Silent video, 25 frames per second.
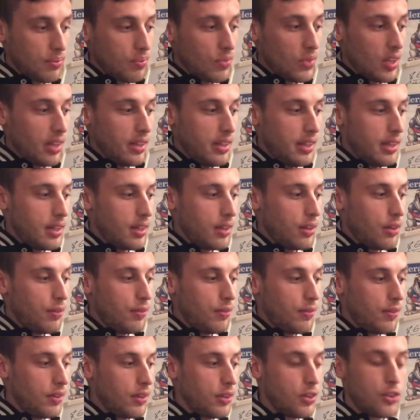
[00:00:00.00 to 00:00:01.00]
You
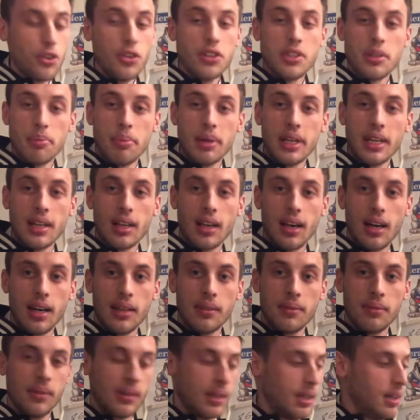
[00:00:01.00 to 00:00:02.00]
choose a big
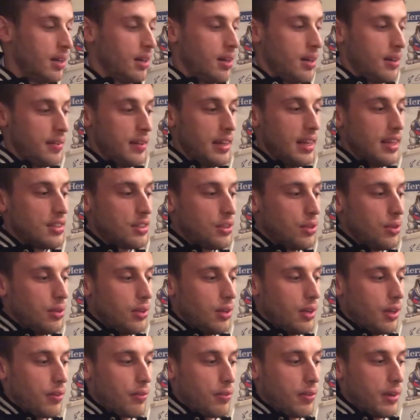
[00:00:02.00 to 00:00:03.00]
card. These
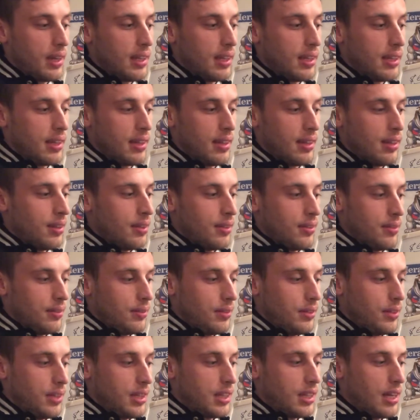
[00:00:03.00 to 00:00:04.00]
2 are really,
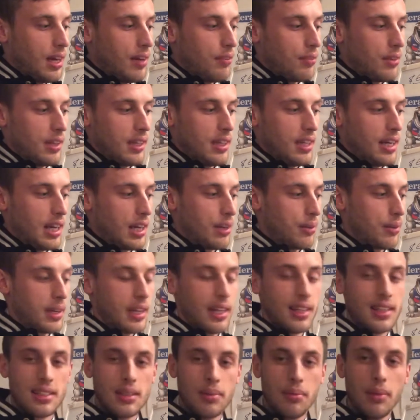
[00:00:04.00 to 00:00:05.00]
you can't really argue
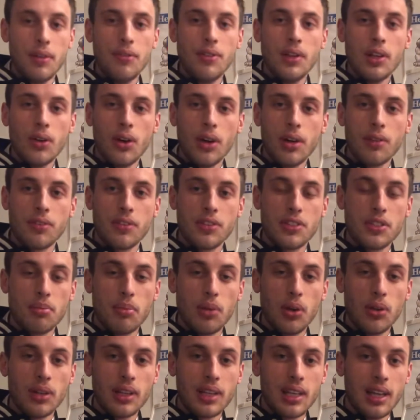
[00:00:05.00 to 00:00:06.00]
against them. If you're going for
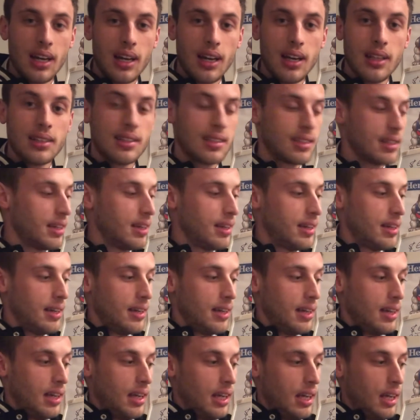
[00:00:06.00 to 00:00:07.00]
smaller cards,
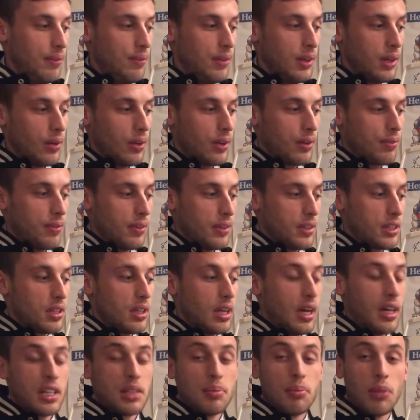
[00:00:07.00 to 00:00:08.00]
if you're going for
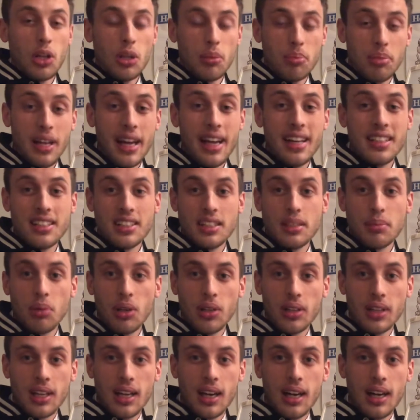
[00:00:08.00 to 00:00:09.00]
smaller players and
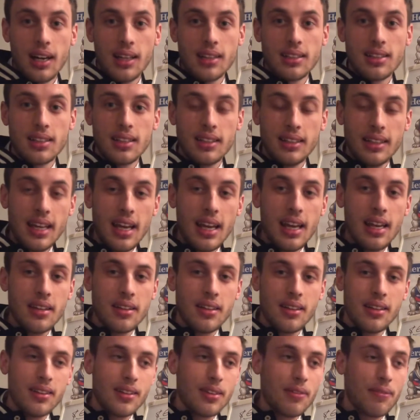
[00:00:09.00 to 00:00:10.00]
smaller cards, yeah,
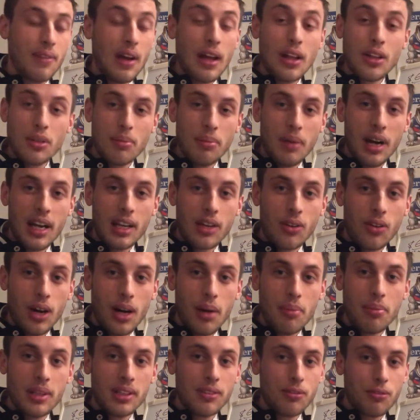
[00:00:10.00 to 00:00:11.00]
the value might go
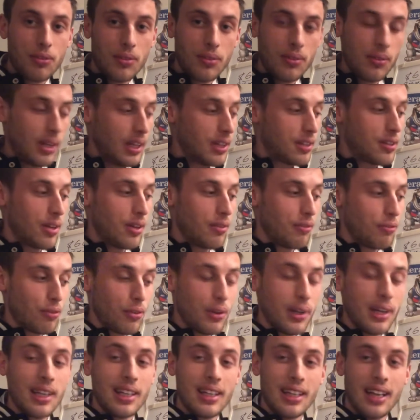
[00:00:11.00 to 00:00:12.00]
up, but it's
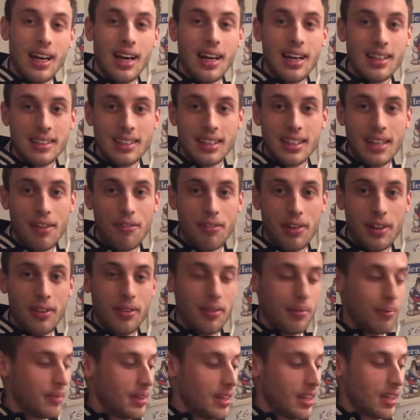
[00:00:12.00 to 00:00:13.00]
really hard to get rid of
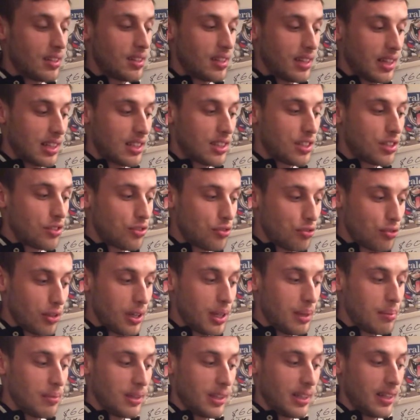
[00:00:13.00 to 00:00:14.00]
them. That's
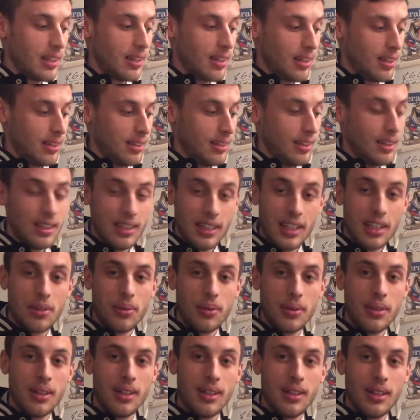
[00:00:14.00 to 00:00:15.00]
extremely
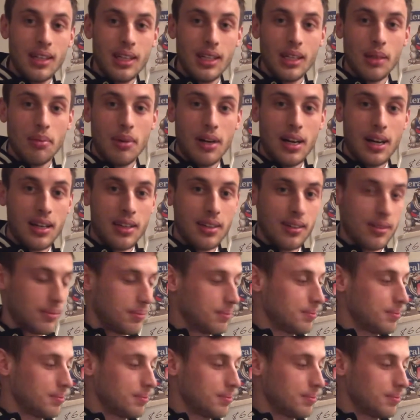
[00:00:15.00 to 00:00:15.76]
illiquid in the market.